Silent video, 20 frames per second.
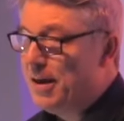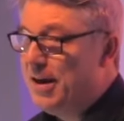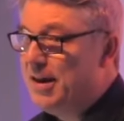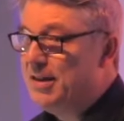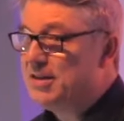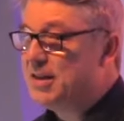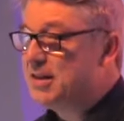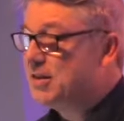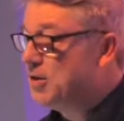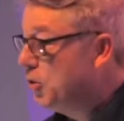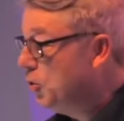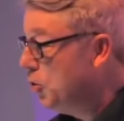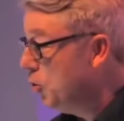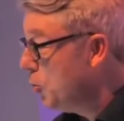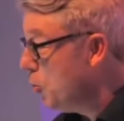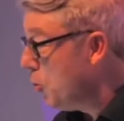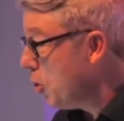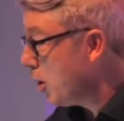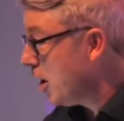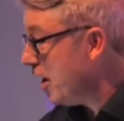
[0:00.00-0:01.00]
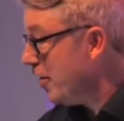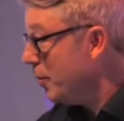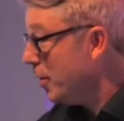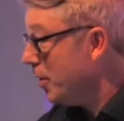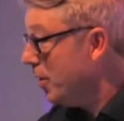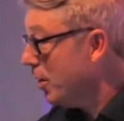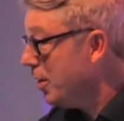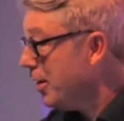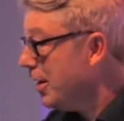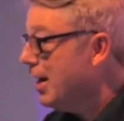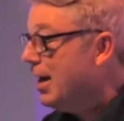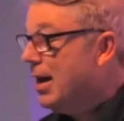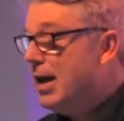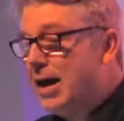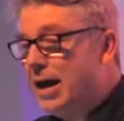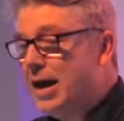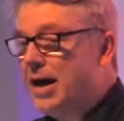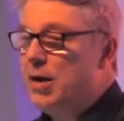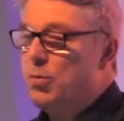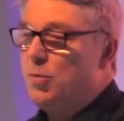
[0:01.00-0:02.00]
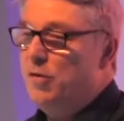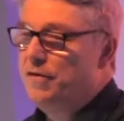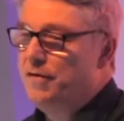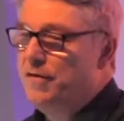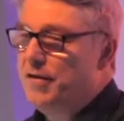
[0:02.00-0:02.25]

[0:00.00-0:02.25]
He says, the good work I've begun, I will